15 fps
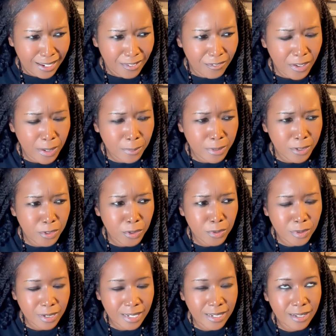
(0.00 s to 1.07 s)
Family, you,
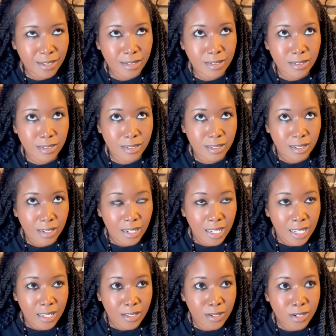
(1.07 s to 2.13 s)

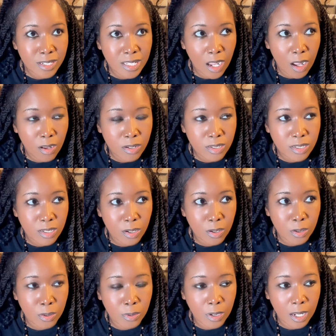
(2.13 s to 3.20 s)
there's
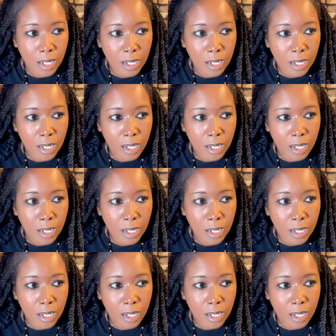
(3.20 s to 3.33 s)
also,